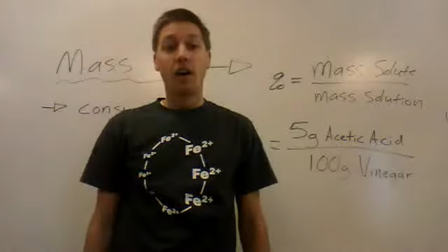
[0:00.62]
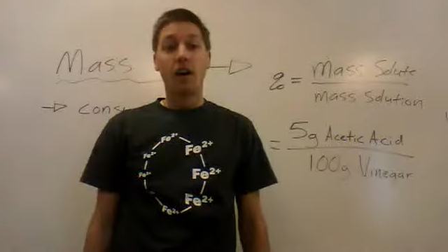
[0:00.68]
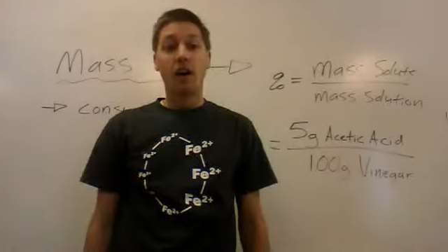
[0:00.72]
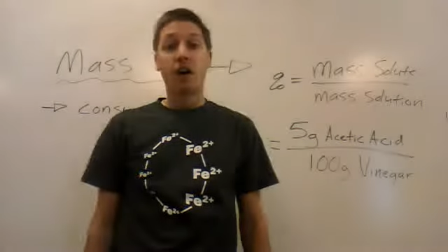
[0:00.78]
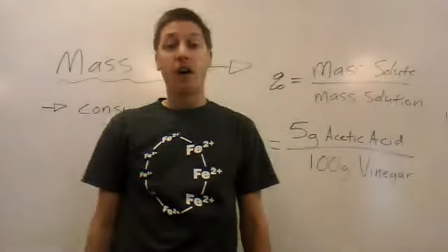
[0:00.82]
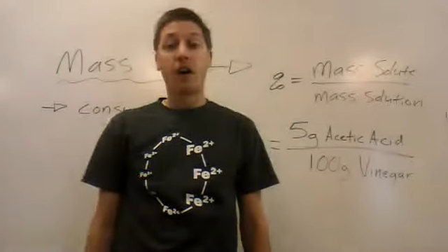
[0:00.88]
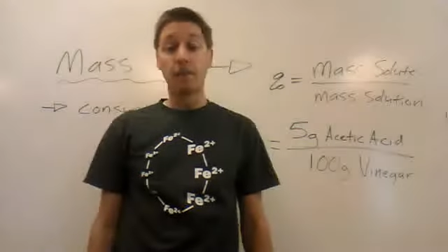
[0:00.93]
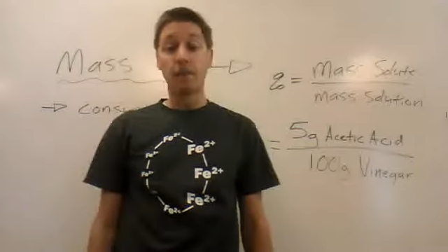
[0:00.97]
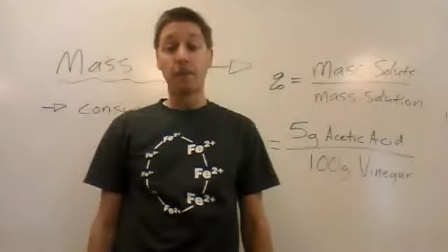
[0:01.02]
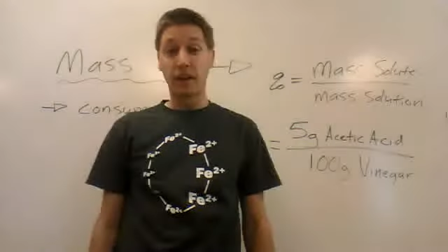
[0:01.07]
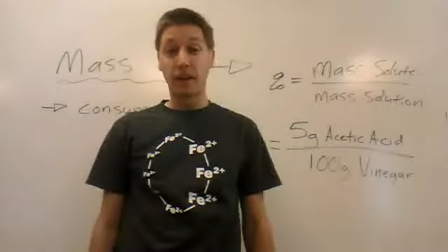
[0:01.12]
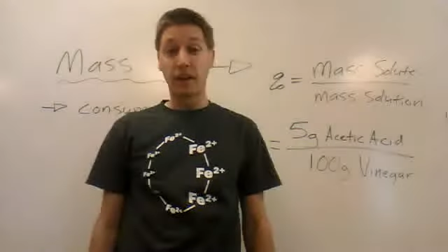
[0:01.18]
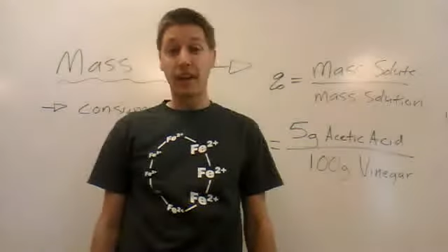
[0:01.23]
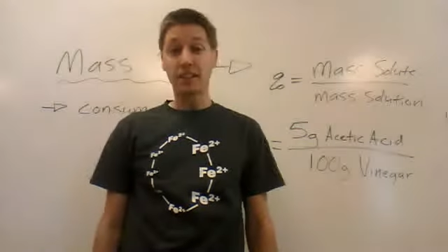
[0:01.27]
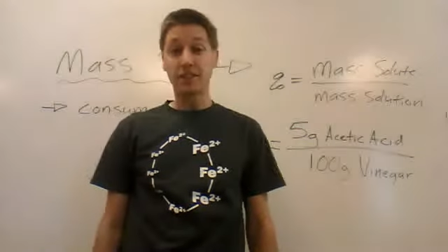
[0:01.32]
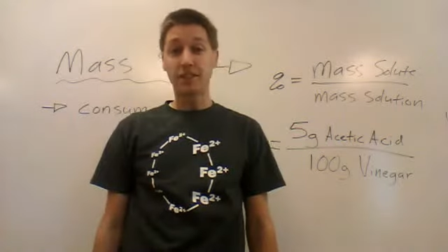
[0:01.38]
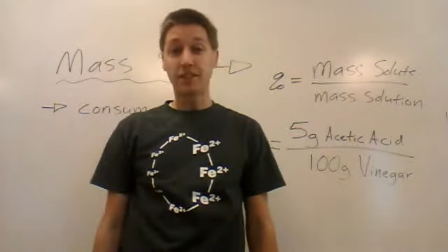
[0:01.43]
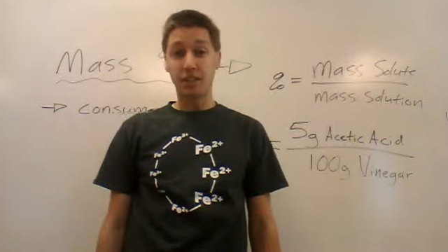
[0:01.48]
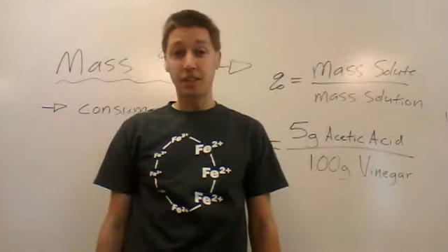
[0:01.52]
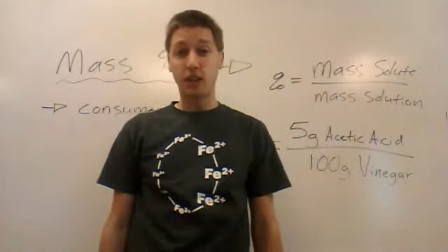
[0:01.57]
Alright, in my
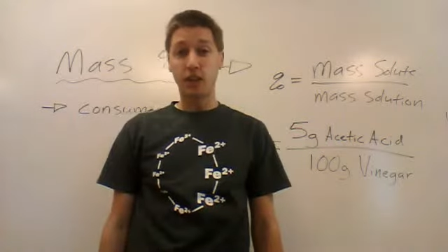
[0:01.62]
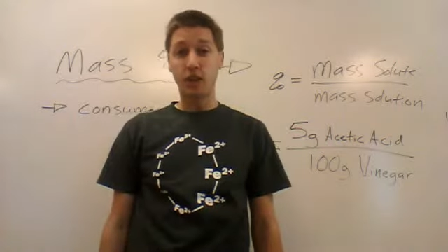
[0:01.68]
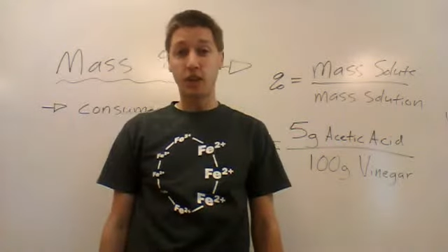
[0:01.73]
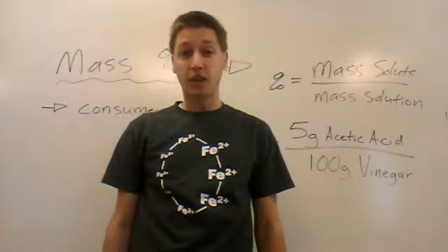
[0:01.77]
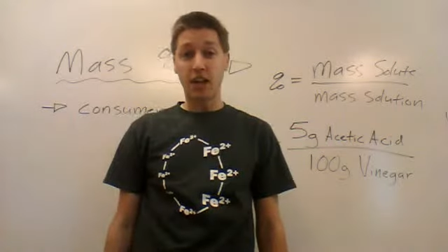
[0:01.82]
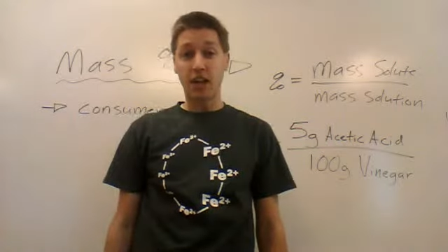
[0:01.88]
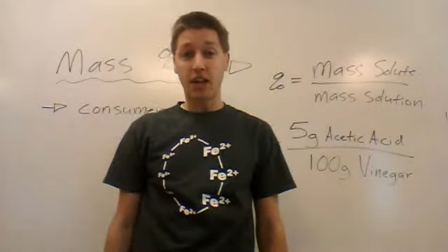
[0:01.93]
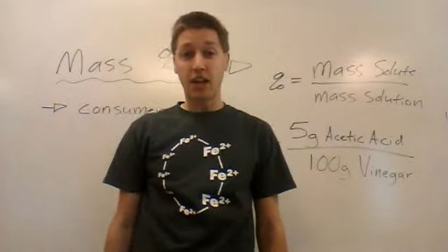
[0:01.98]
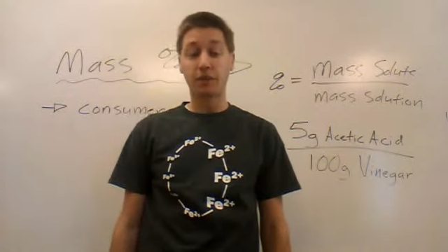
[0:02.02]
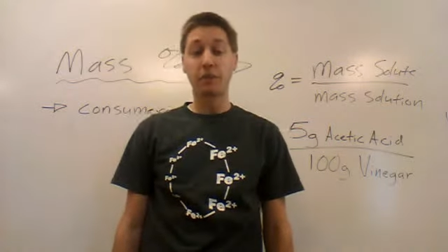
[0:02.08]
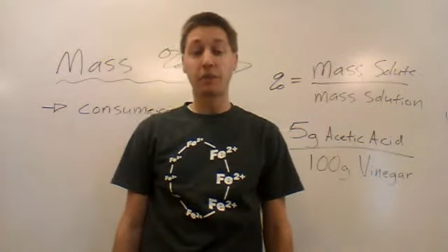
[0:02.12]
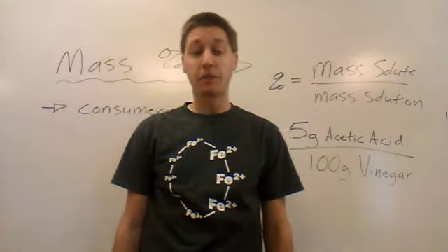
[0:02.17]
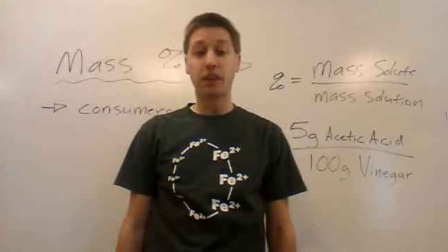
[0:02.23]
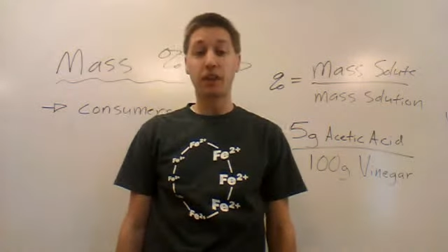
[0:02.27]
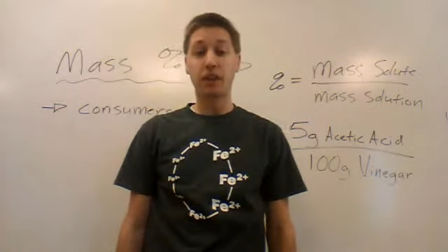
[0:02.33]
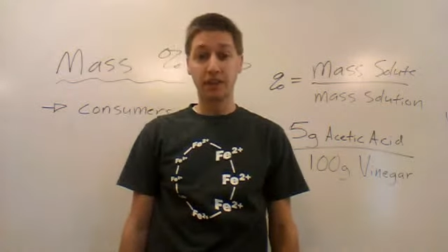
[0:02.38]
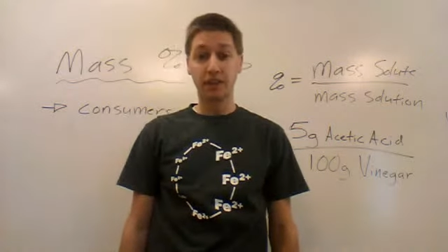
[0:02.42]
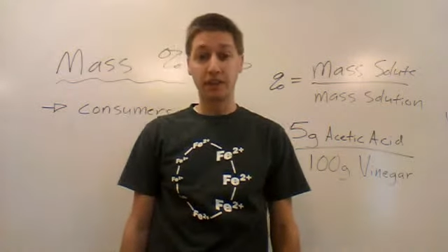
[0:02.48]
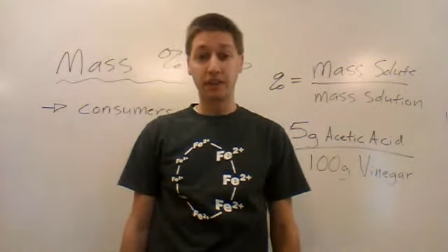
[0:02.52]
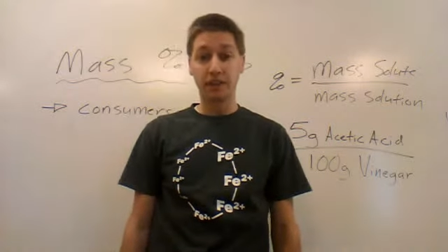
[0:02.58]
last video I talked about
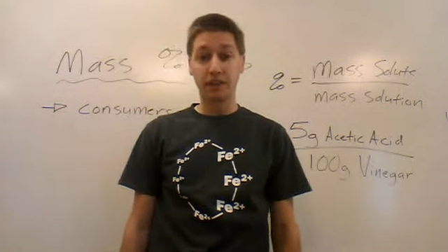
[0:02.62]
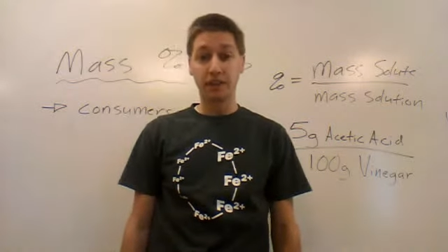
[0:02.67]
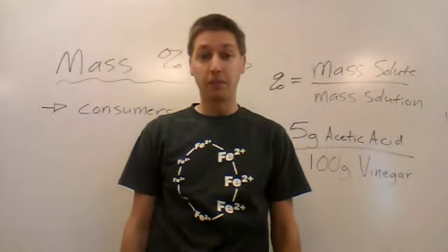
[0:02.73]
molarity.